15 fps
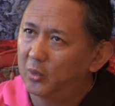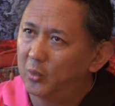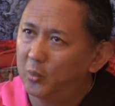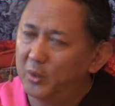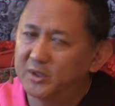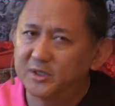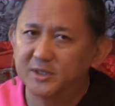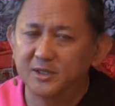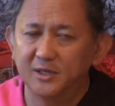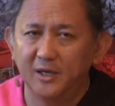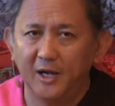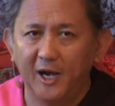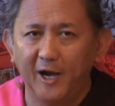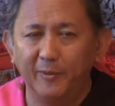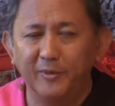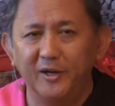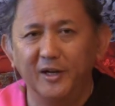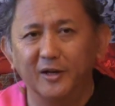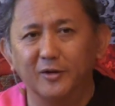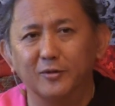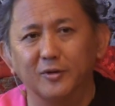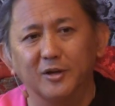what's
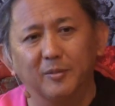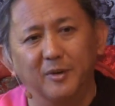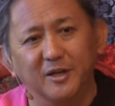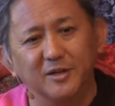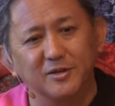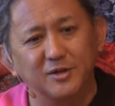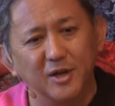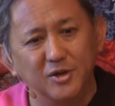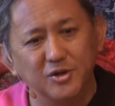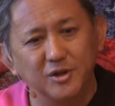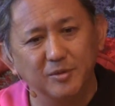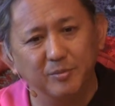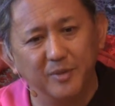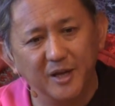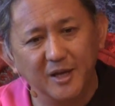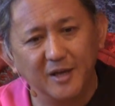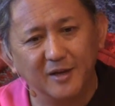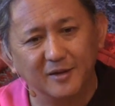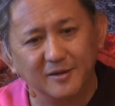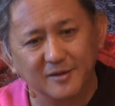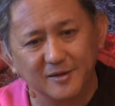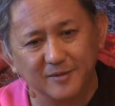happening to the mother sentient
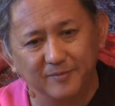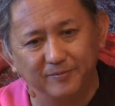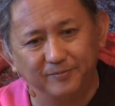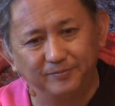beings